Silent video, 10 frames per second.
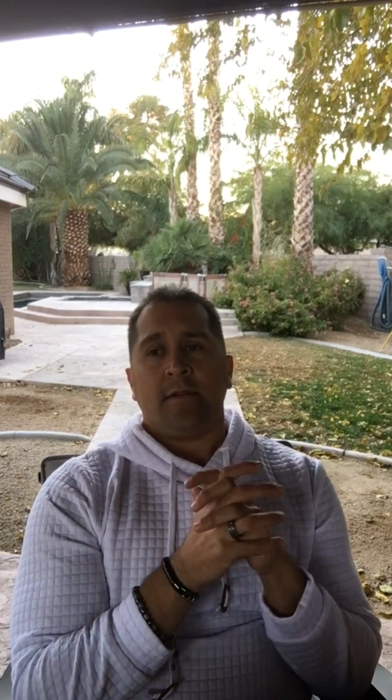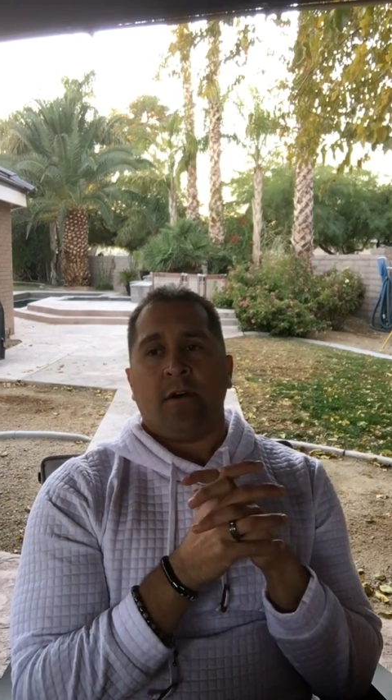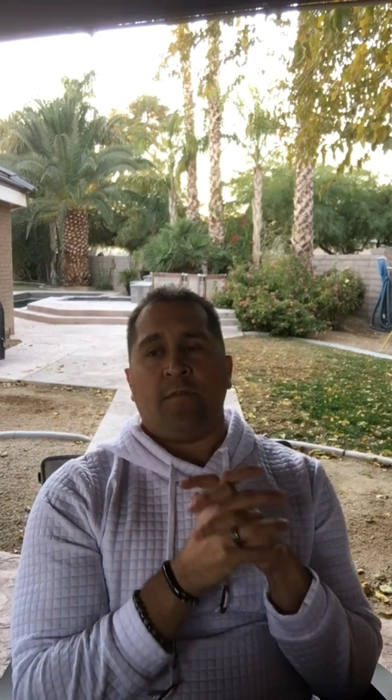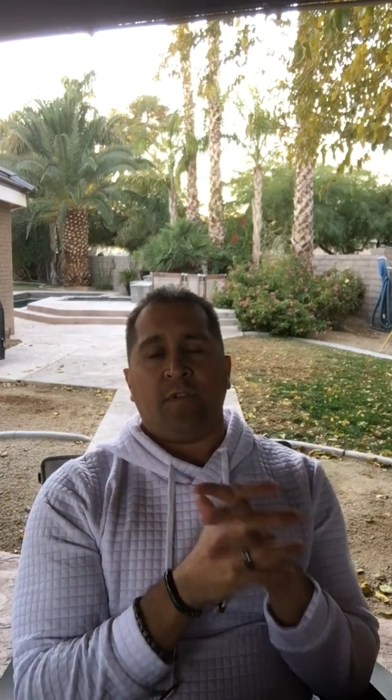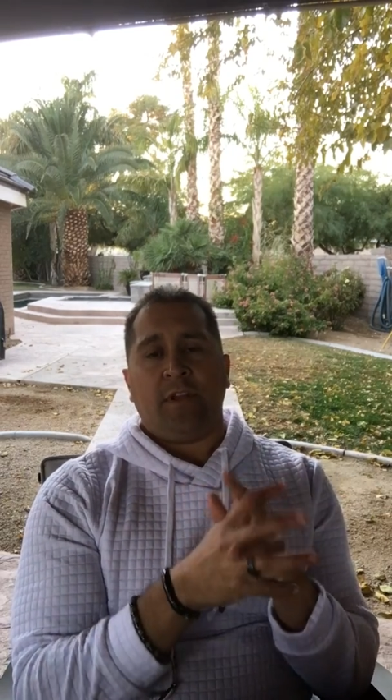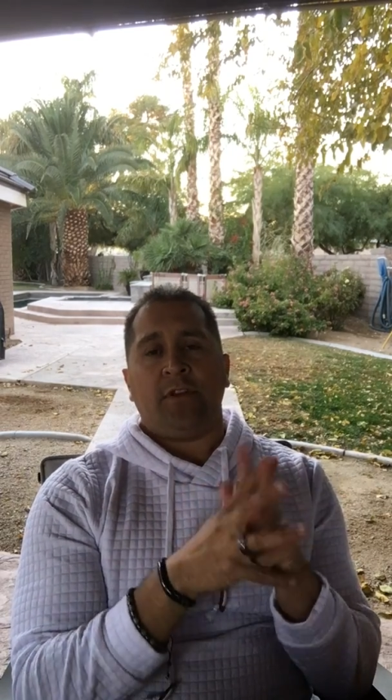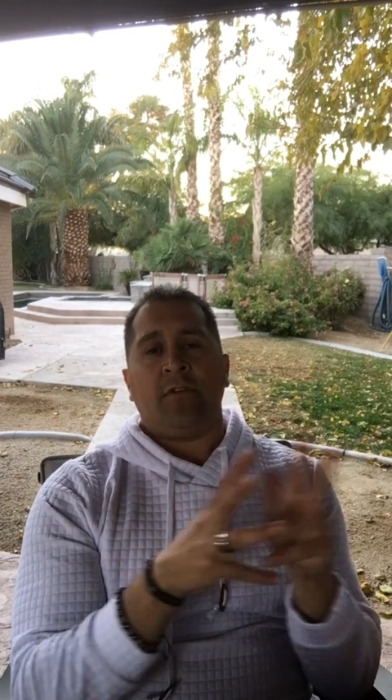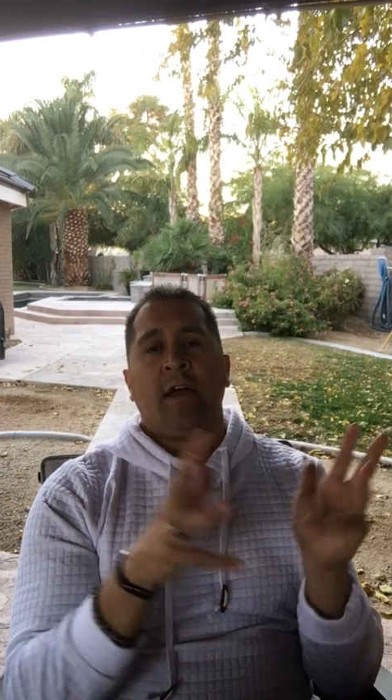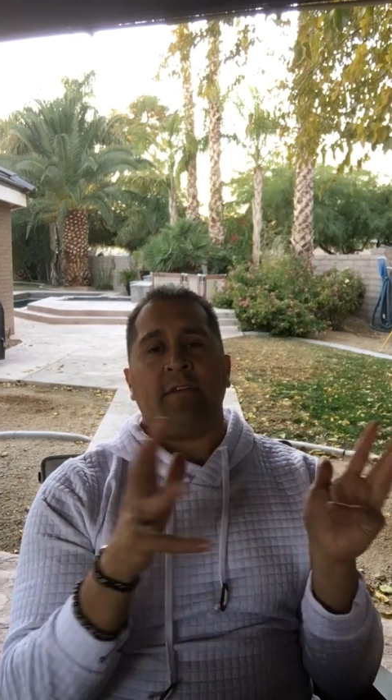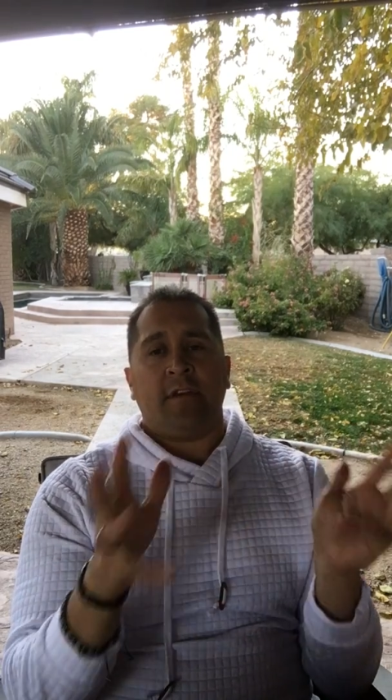hopefully you
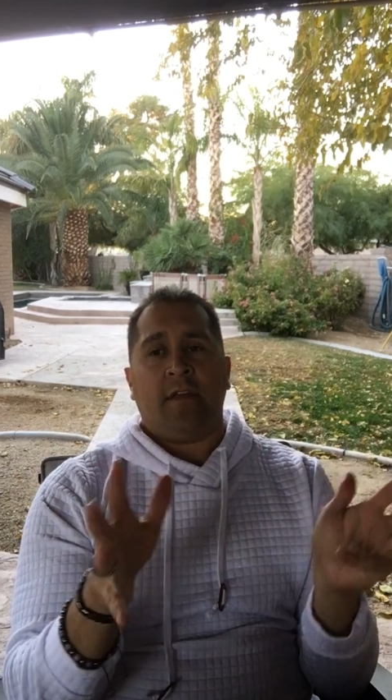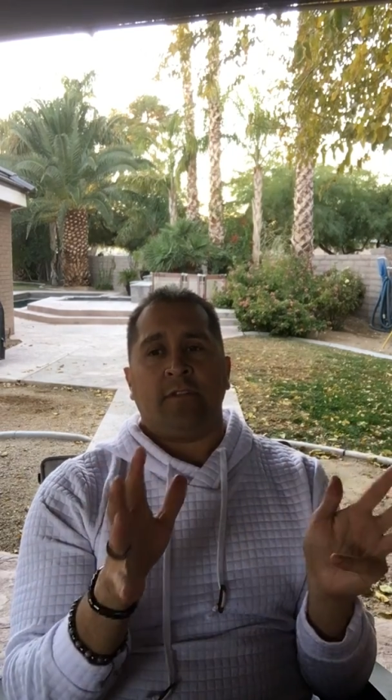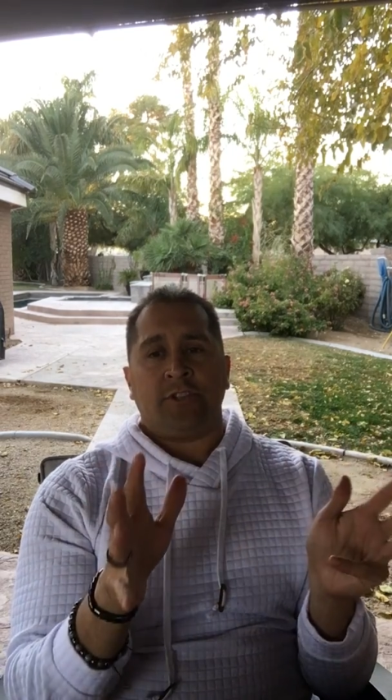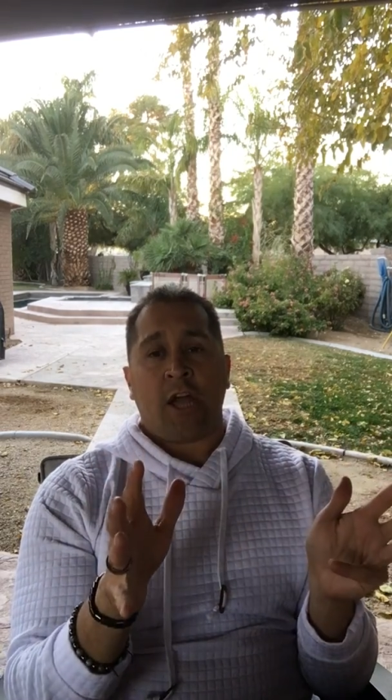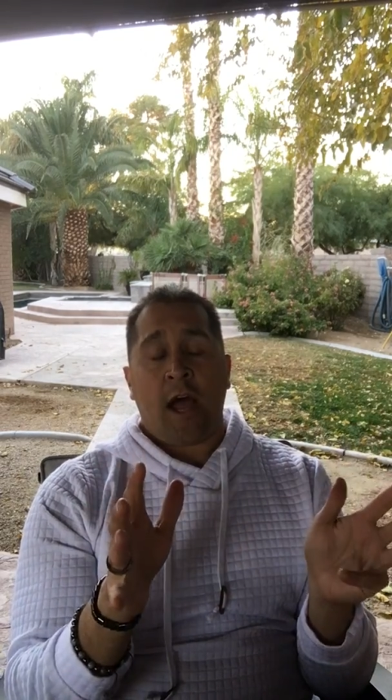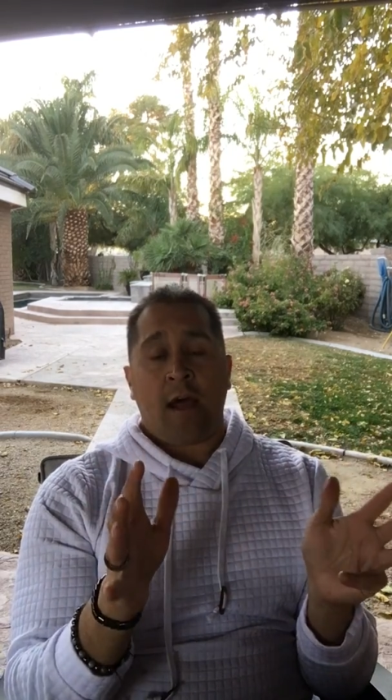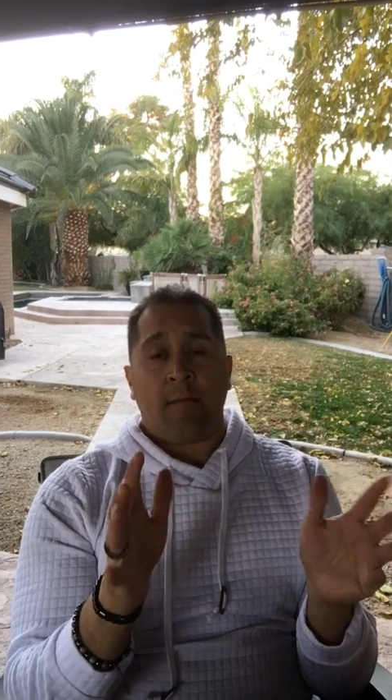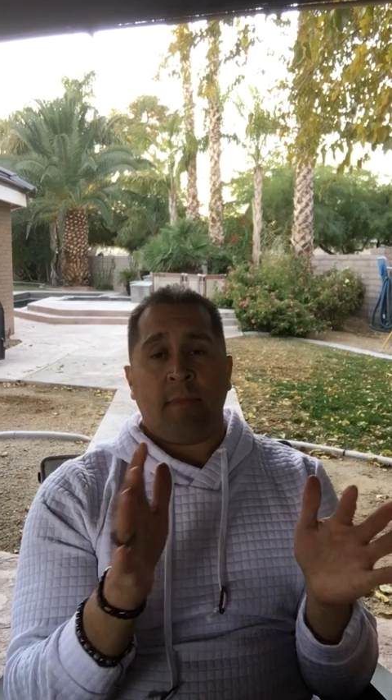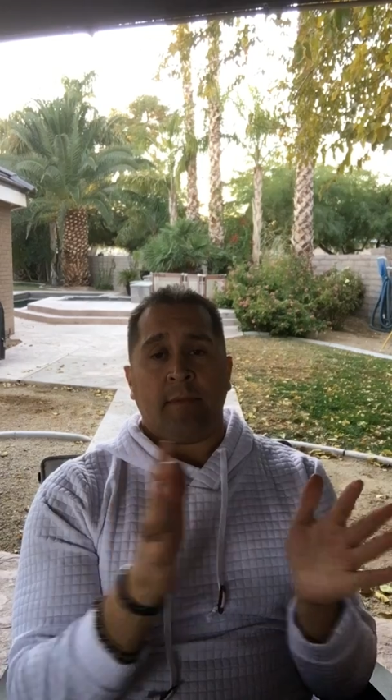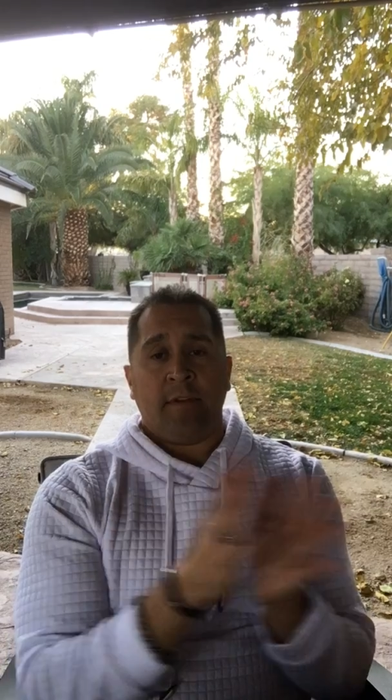don't have another
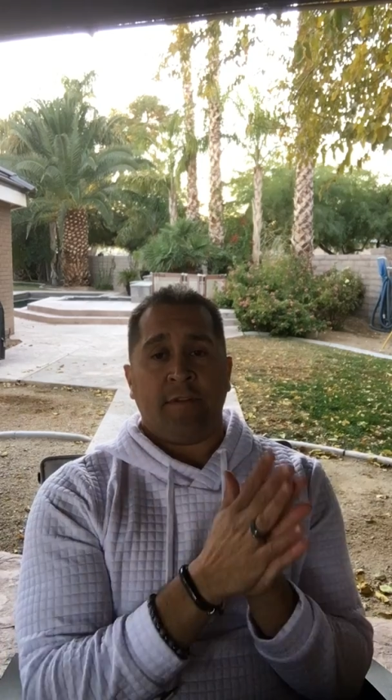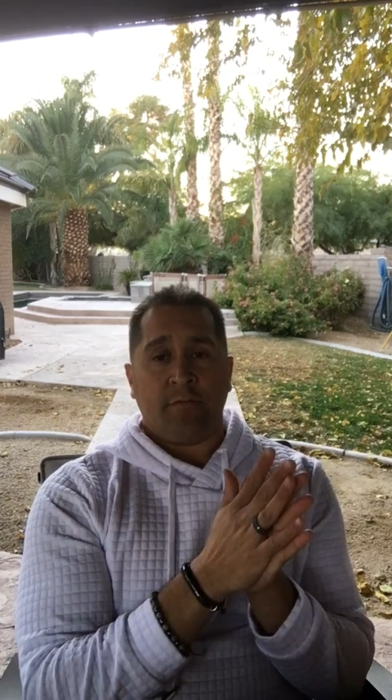job. Maybe if